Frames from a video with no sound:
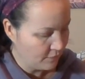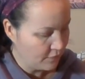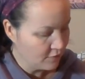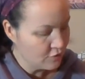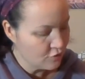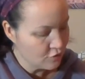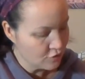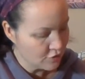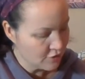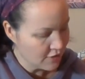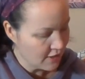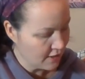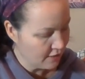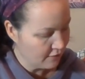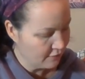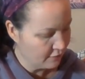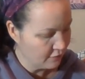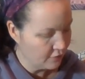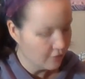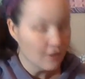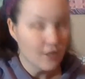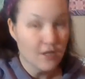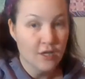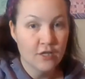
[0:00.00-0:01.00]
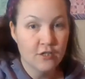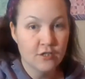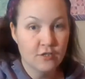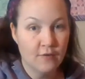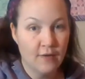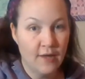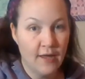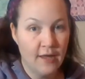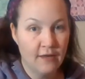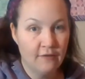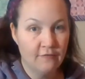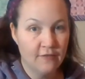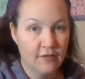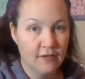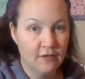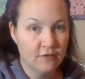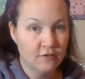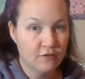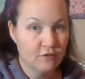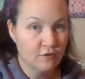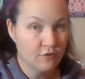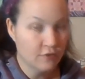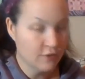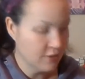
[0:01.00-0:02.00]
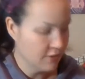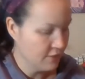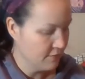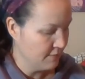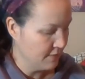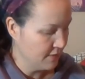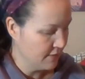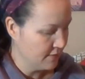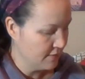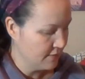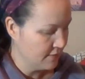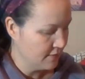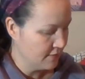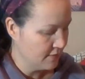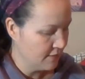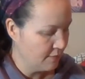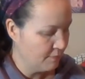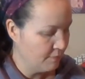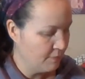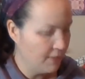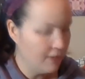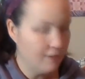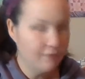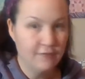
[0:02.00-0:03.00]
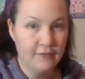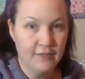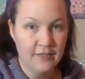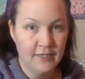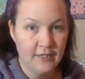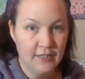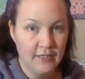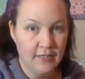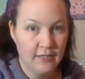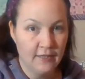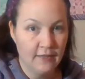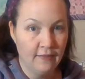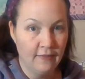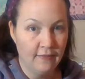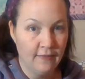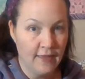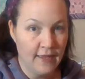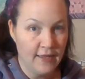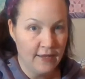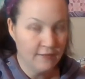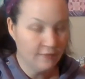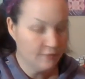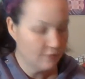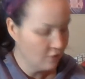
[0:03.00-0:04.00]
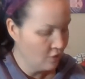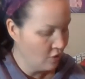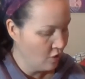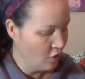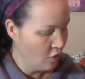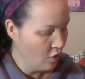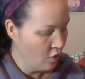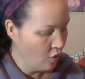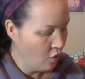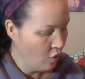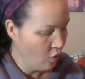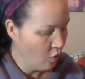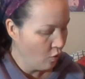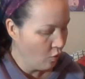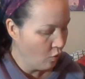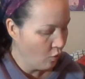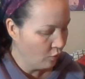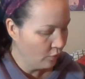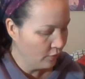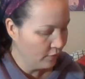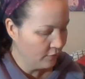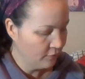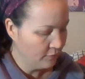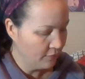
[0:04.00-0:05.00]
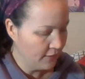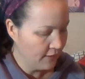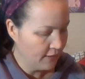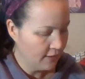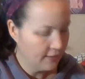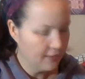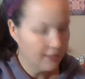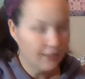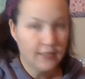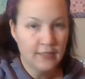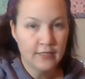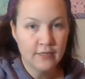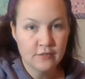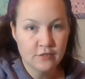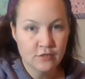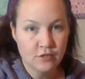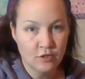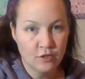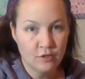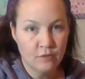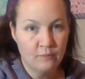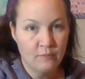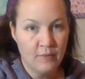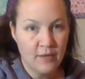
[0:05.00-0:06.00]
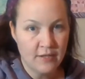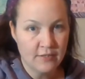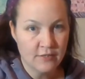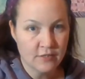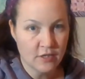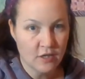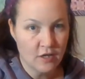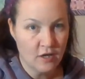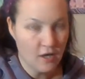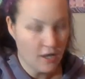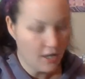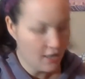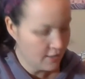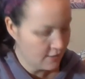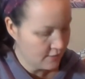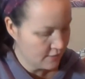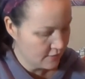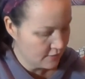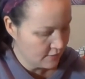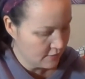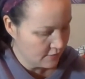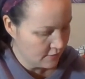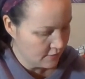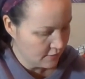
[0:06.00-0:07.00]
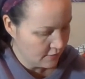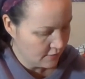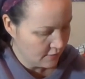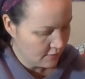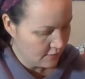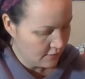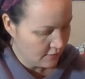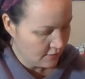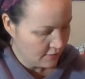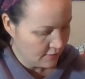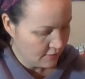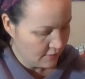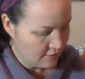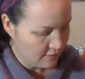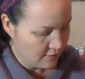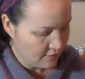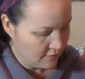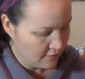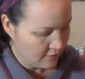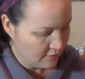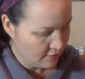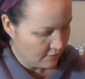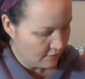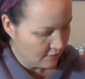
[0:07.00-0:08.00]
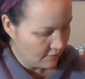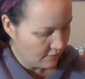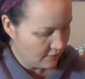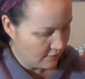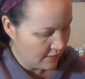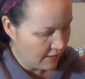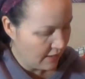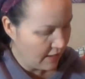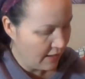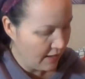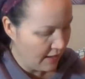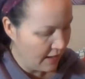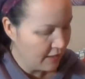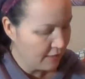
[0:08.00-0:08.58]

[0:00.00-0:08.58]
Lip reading: So Advent, Christmas, Epiphany, Lent, Holy Week, Easter, Pentecost, and Pentecost.